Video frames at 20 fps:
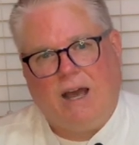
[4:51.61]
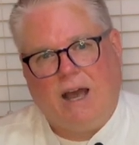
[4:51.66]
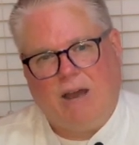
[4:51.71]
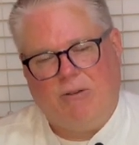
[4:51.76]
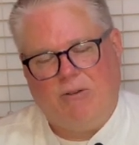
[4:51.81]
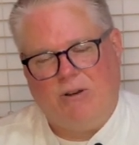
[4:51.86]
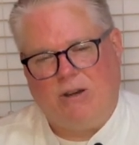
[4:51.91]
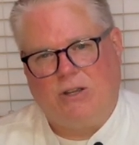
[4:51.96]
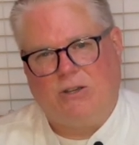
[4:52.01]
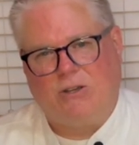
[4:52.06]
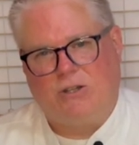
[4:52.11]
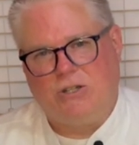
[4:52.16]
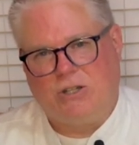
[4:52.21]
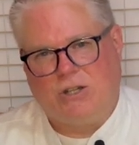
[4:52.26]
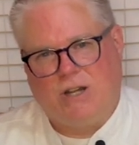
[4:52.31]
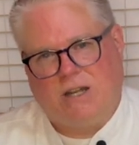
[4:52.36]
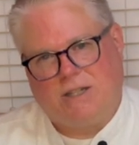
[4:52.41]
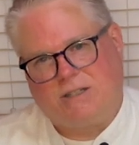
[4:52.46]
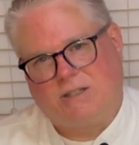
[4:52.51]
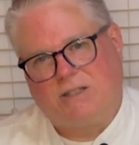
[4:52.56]
I would encourage you
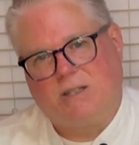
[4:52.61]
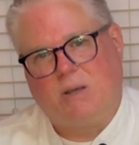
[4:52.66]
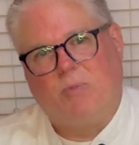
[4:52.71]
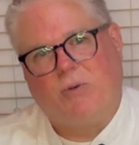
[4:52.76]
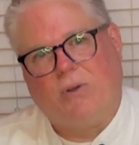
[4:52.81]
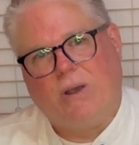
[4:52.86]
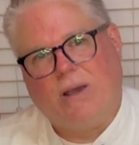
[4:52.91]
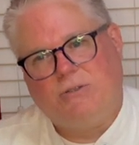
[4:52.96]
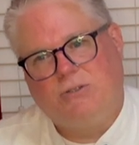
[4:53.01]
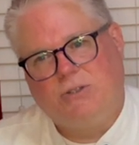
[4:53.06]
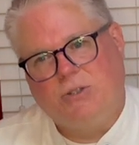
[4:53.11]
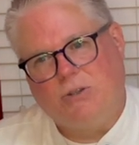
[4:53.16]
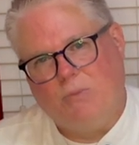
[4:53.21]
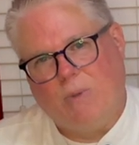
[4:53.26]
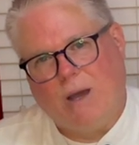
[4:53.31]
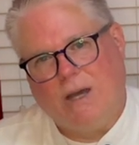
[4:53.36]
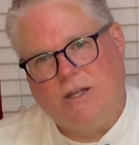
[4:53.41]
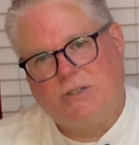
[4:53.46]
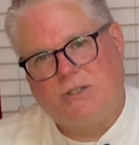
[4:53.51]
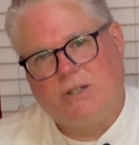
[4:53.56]
not to skip around too
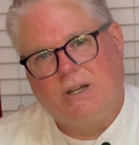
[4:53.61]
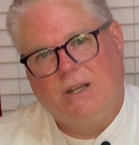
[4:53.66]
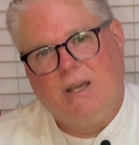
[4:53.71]
much